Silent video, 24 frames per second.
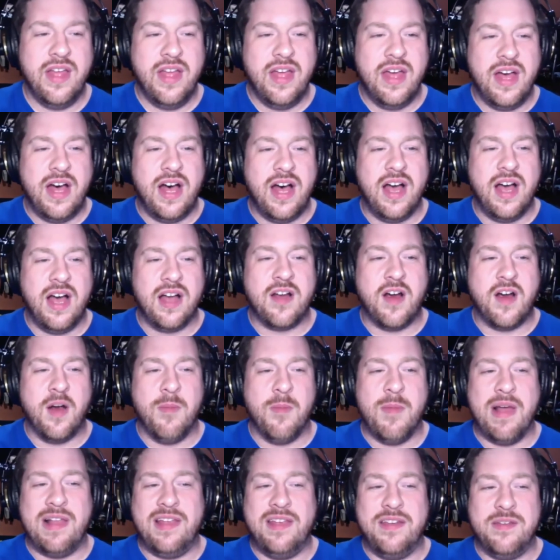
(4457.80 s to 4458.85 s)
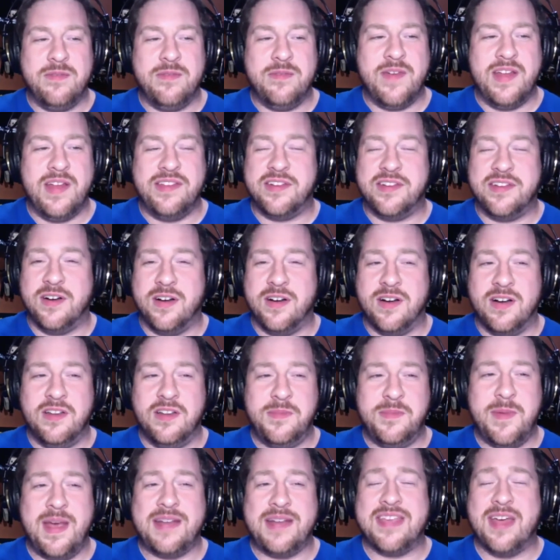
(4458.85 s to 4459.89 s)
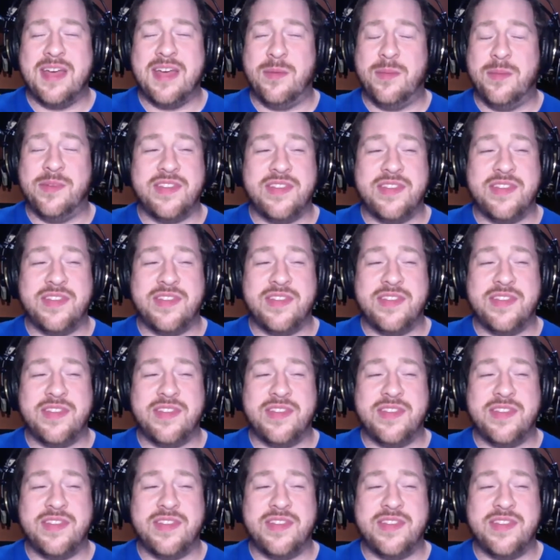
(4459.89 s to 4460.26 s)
Carmella defends her SmackDown Women's